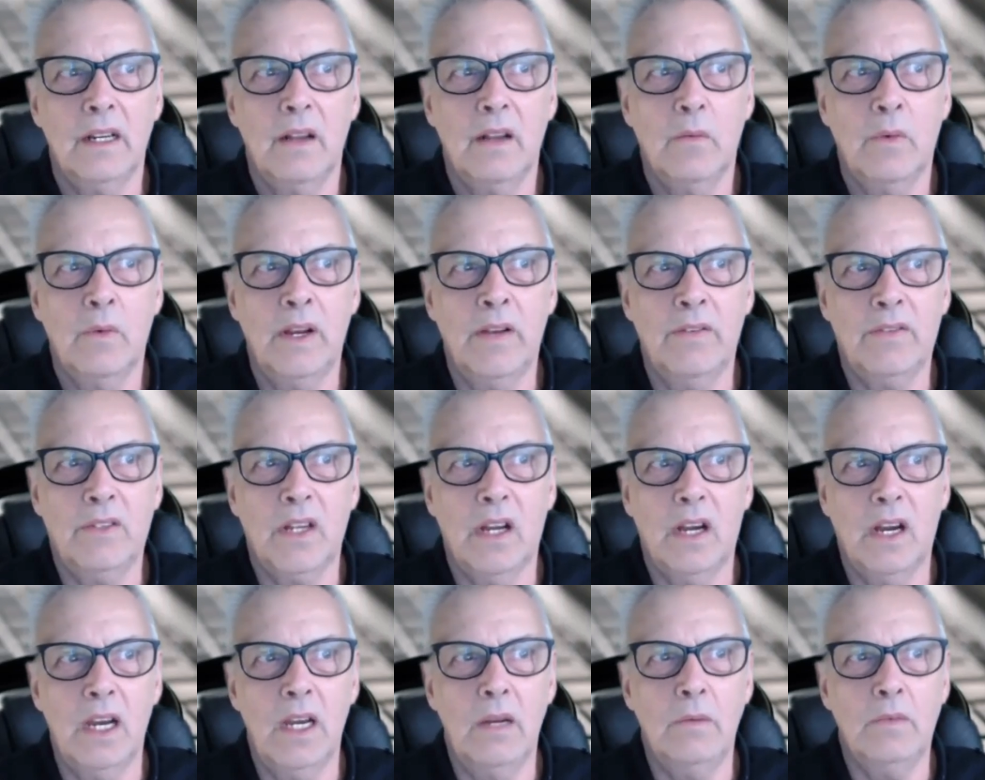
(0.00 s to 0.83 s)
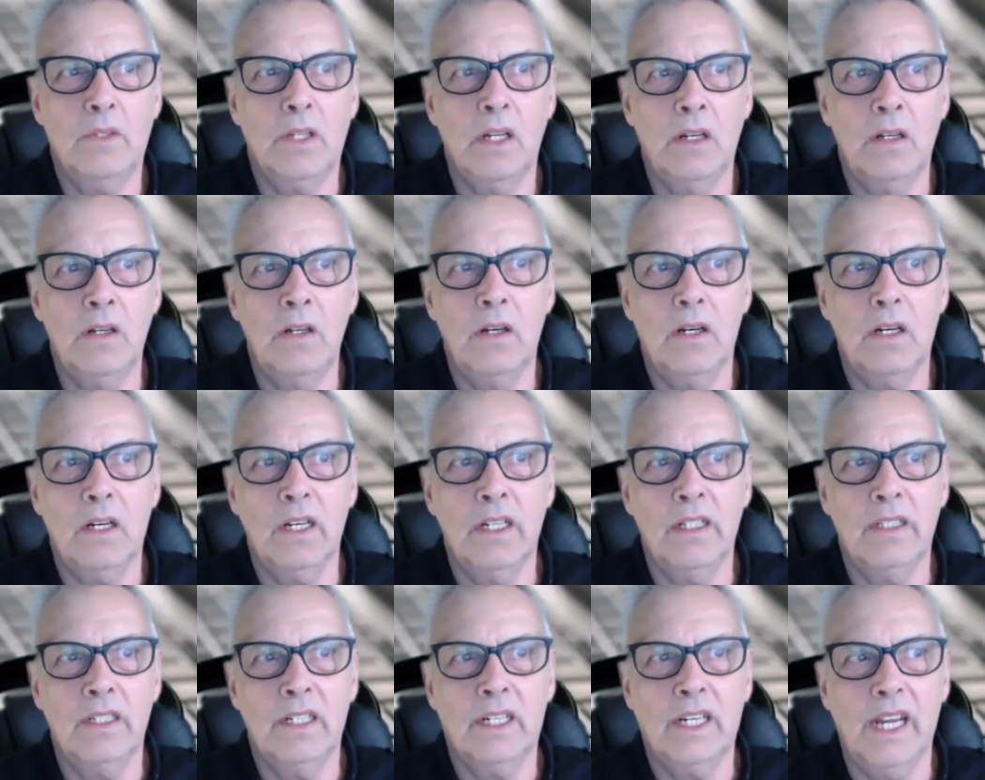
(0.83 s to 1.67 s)
We have time to look
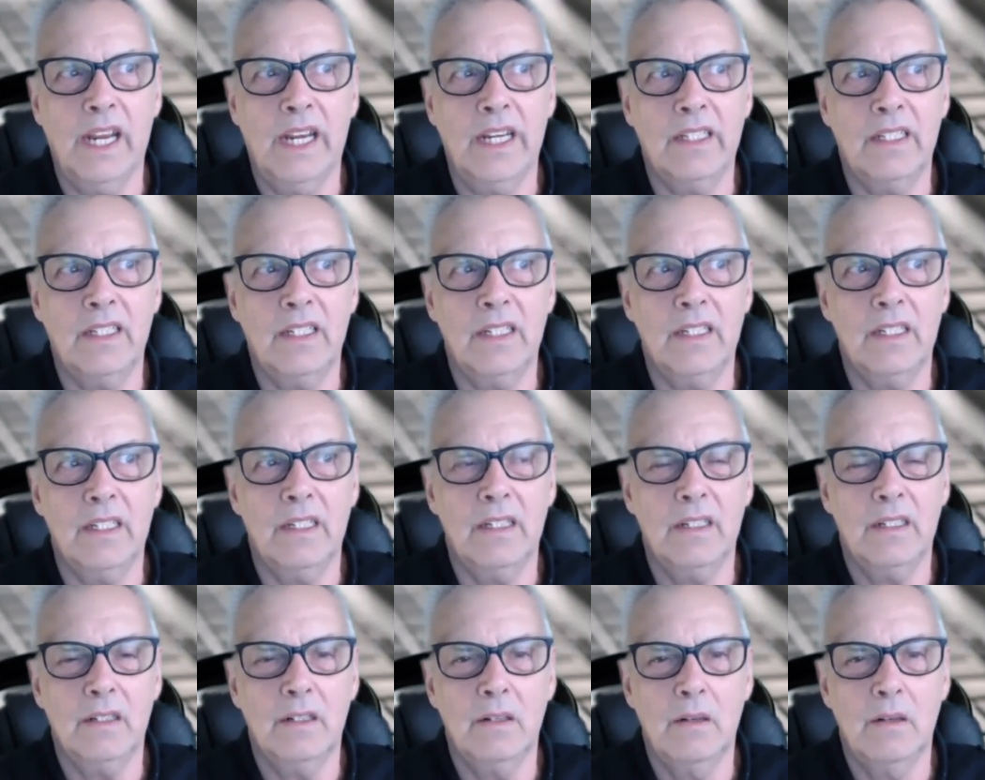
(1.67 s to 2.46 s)
into cases.